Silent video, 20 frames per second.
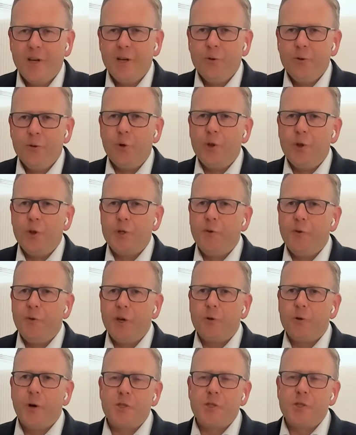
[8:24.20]
Well, this
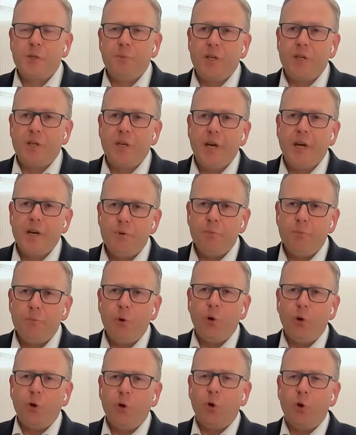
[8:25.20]
vehicle has to be capable
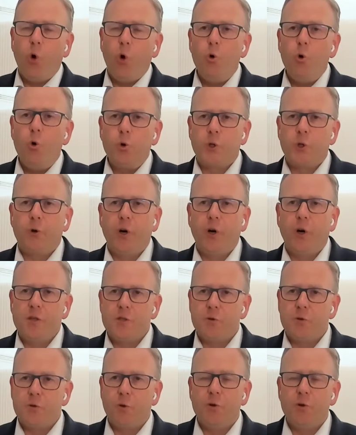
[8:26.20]
on all
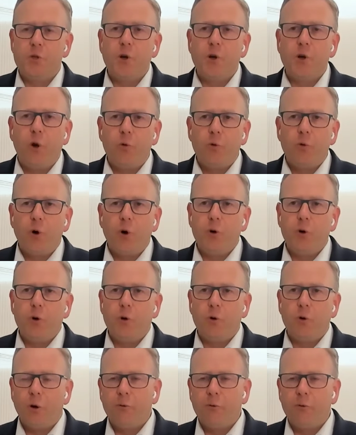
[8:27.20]
terrains, whether it's on-road
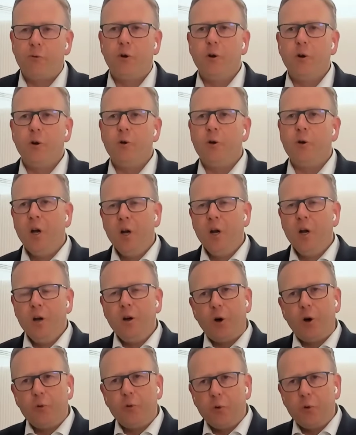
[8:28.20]
or off-road.
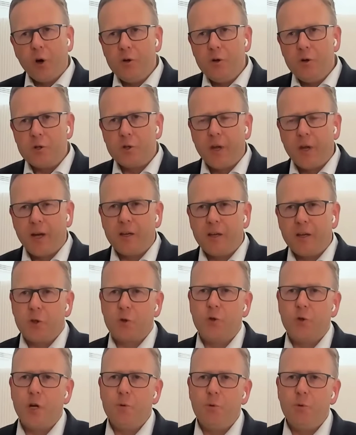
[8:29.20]
On-road, it's got that
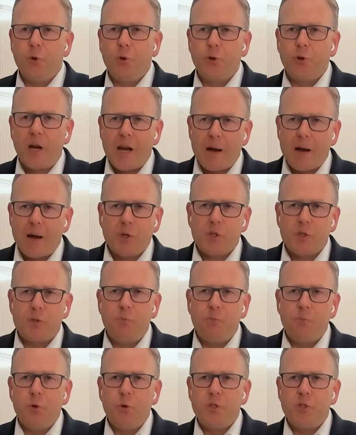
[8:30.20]
incredible dynamic,
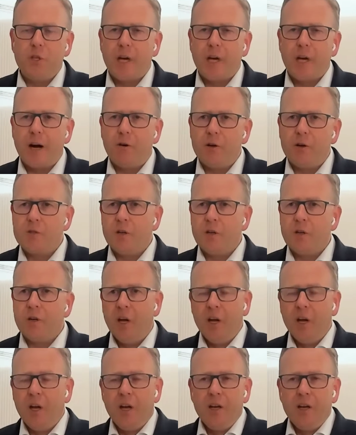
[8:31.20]
sporty character,
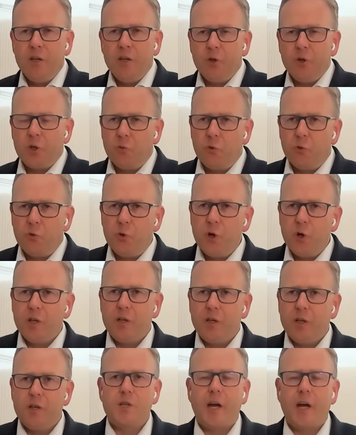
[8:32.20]
you can really
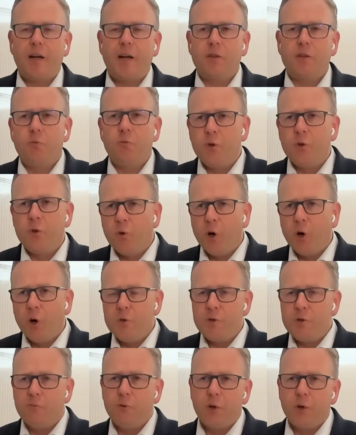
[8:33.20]
attack the, the
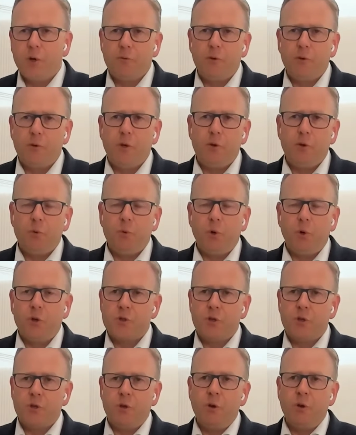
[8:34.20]
roads in front of you if you want
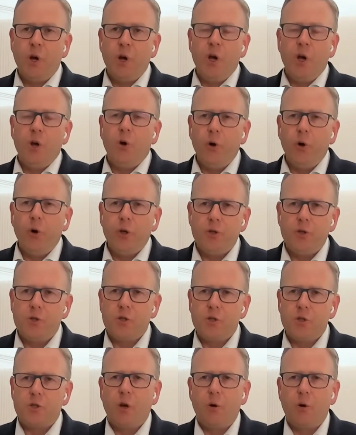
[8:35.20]
to, or you can
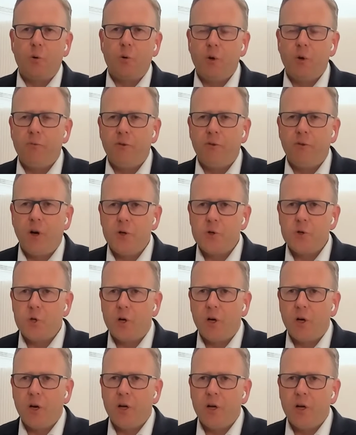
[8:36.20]
just go on a refined
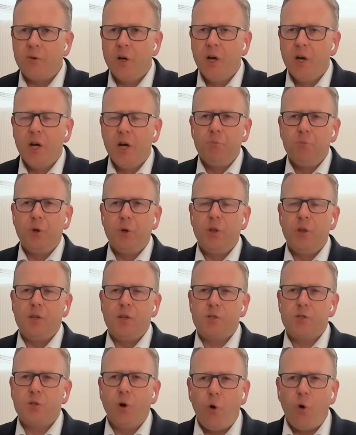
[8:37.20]
drive. But then it's
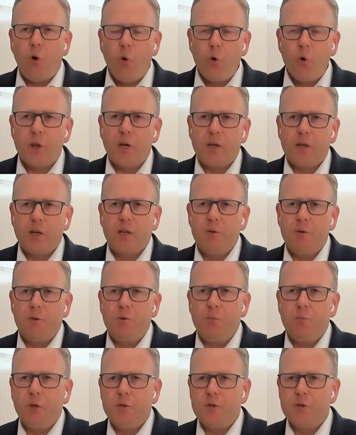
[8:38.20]
got all of that
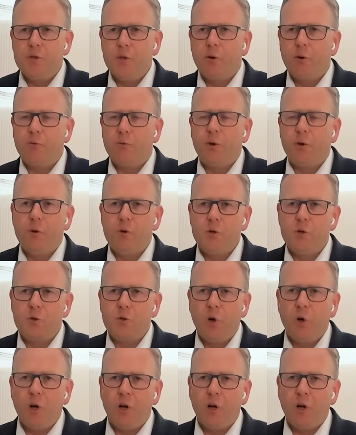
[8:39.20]
capability off road as
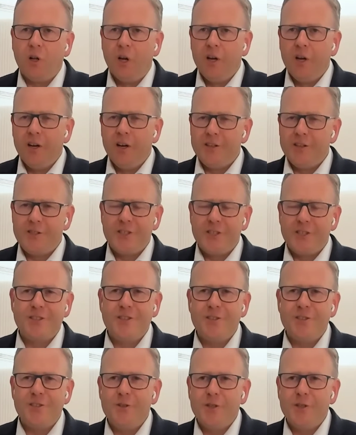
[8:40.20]
well. And just
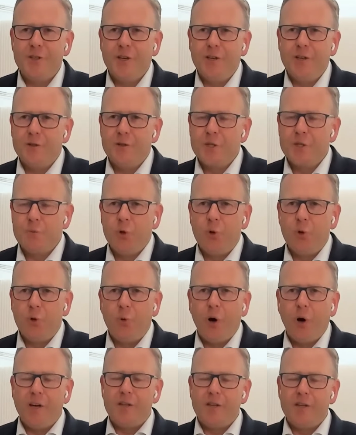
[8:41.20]
as you've seen in the
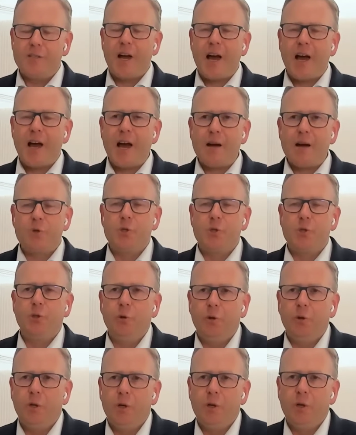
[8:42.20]
spillway, it's
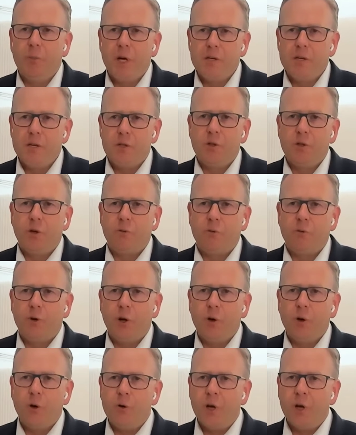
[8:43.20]
absolutely amazing off
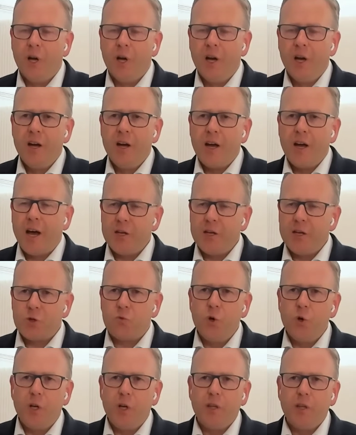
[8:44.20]
road. And it's
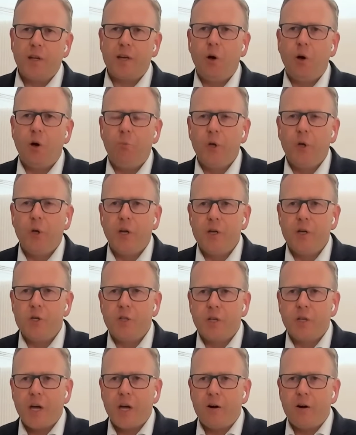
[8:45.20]
really that combination
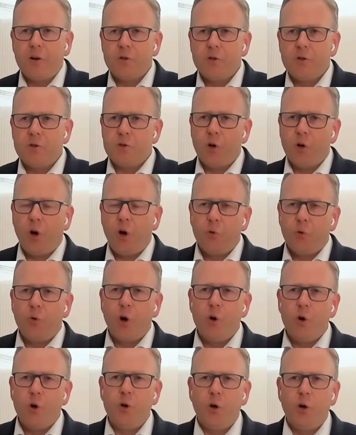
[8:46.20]
of characters on
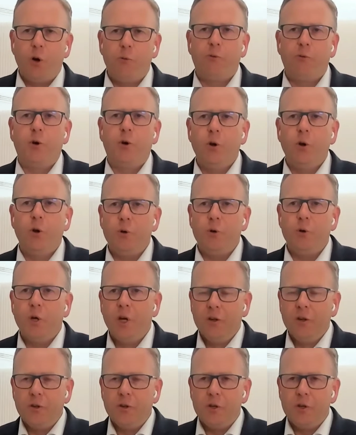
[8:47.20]
road and off road
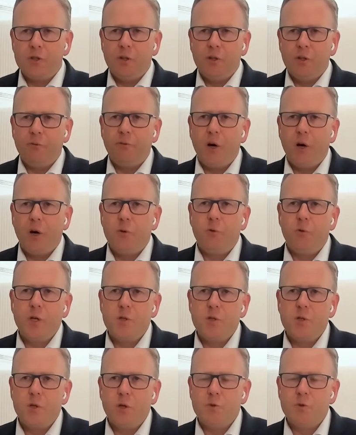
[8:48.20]
that's defined Range
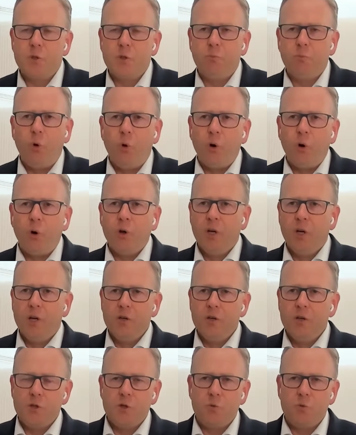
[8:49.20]
Rover Sport
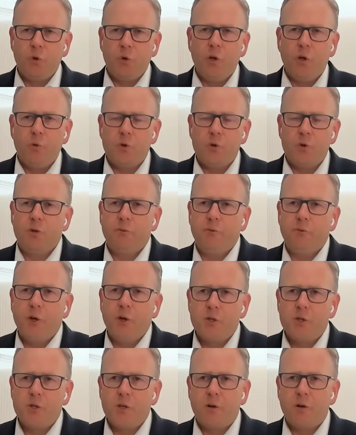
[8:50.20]
since we launched the
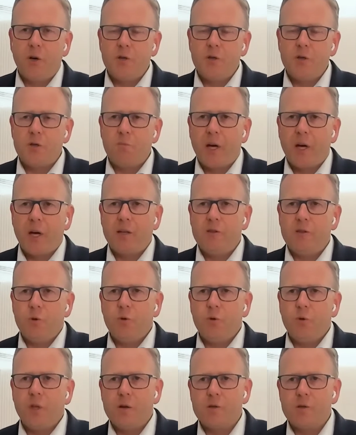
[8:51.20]
first generation back in
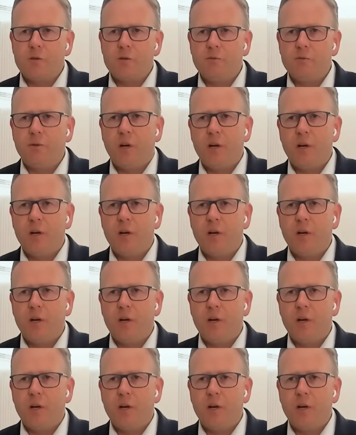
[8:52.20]
2005.